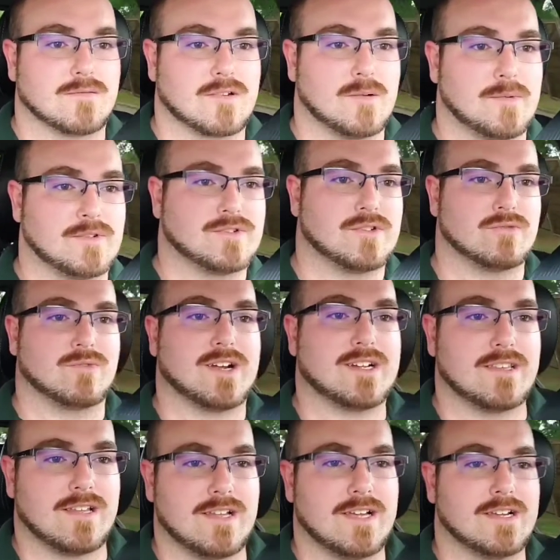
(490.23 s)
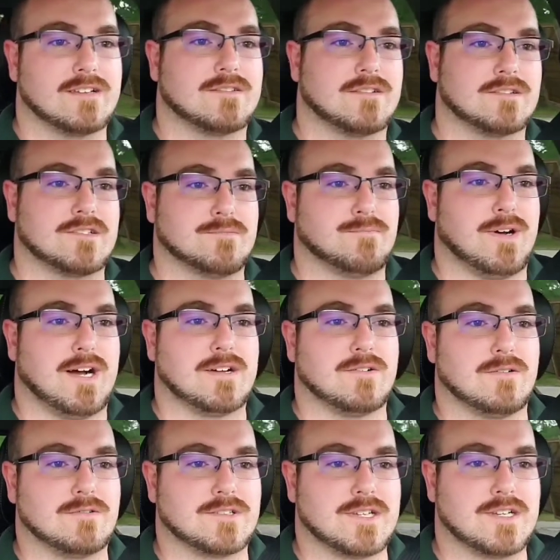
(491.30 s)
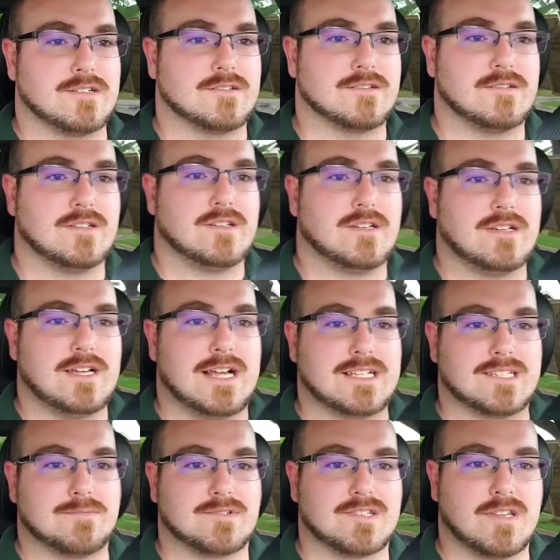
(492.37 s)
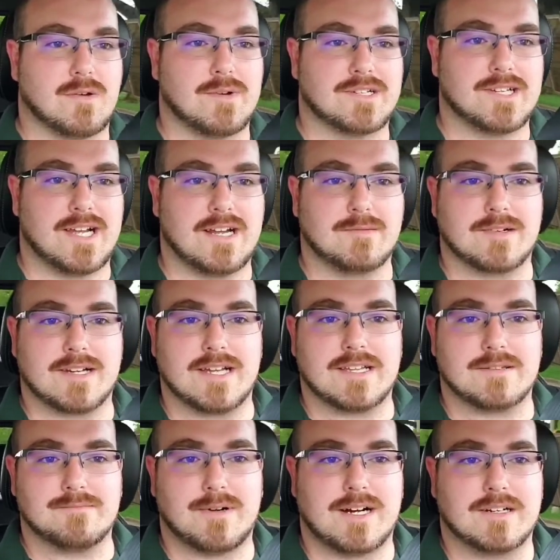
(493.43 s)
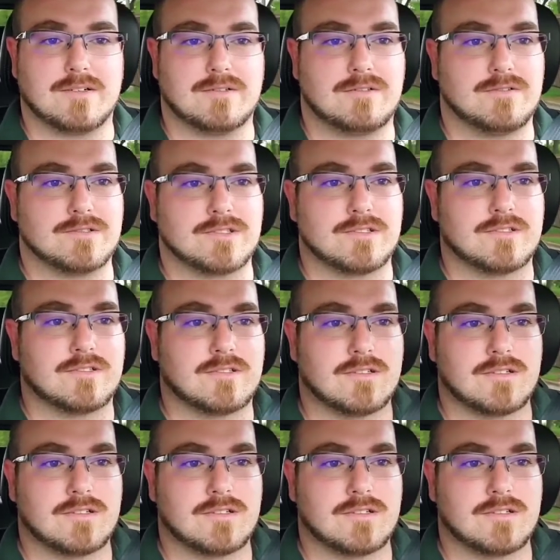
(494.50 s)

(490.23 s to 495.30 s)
coming to a red light, there's some potholes here. As I'm slowing down, I'm going to hit the potholes.